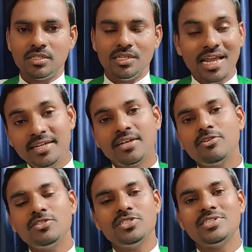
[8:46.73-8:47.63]
Later
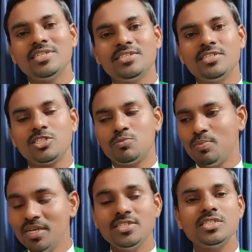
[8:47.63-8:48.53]
on, Jesus'
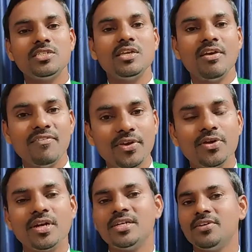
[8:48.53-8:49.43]
speech is
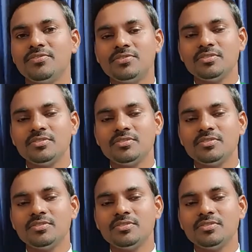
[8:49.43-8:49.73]
figurative.